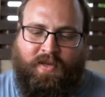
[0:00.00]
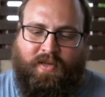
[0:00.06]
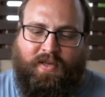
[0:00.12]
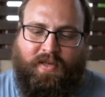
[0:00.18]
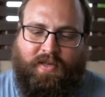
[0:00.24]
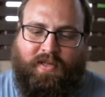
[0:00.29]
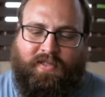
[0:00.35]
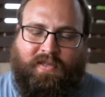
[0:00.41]

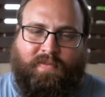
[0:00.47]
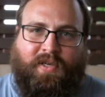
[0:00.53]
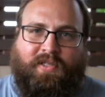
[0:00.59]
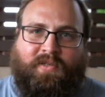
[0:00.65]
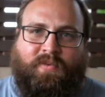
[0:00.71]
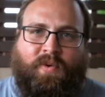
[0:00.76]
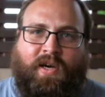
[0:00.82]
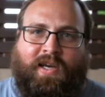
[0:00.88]
That's the
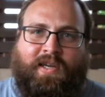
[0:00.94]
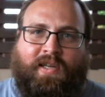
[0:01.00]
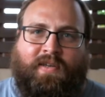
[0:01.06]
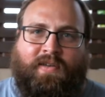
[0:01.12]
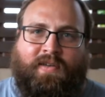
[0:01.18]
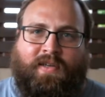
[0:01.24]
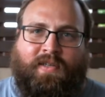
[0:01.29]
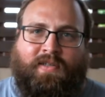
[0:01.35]
best way I
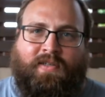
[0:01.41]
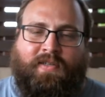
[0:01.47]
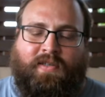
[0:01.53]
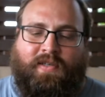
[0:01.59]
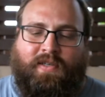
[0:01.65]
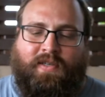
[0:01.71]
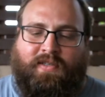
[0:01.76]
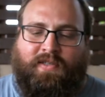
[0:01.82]
can
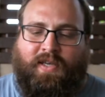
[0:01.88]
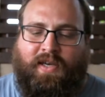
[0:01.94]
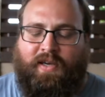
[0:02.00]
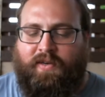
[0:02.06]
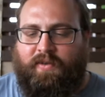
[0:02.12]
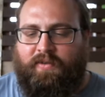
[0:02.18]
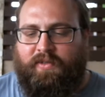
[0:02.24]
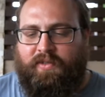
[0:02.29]

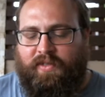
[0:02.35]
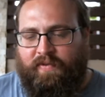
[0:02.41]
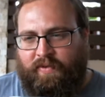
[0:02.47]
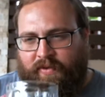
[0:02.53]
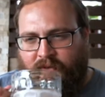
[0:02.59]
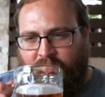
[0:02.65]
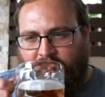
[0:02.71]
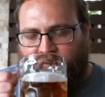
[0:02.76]
say it. I'll just give
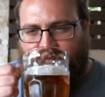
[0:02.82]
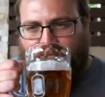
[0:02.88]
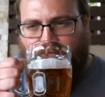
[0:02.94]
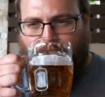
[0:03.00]
it another